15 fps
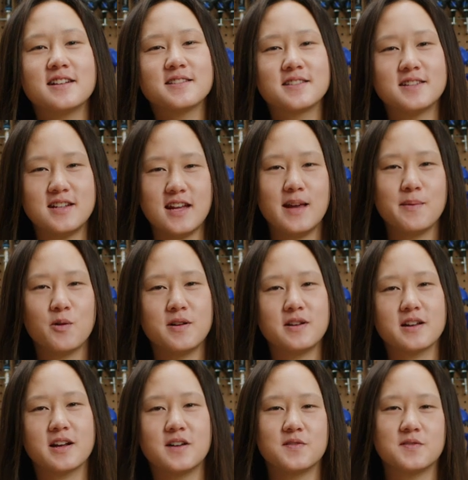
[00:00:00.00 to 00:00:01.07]
Today I'm going to
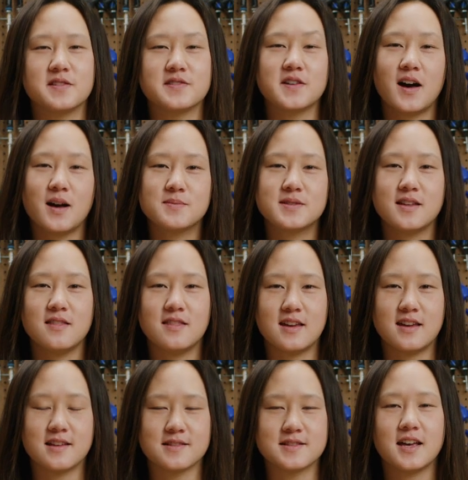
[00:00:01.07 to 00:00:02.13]
cover the top 10
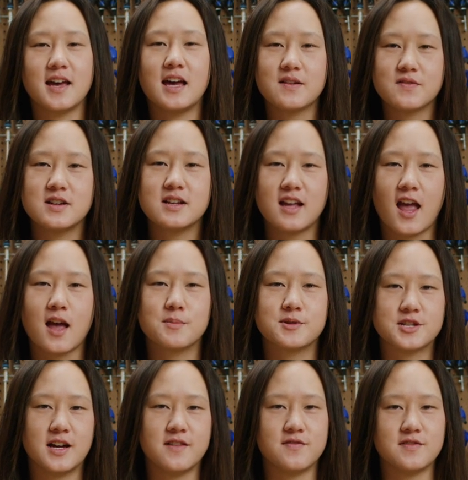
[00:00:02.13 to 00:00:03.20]
things every camp
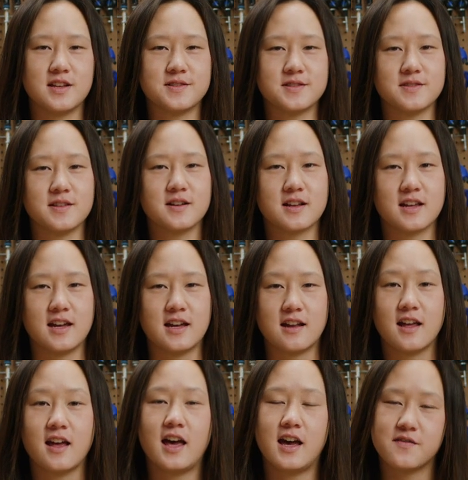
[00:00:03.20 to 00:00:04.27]
chef needs in their kit
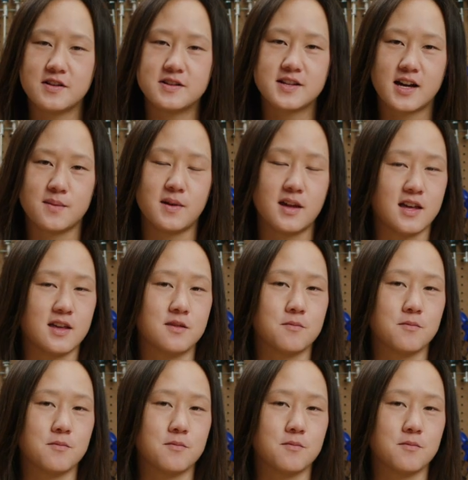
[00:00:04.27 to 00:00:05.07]
every time they hit the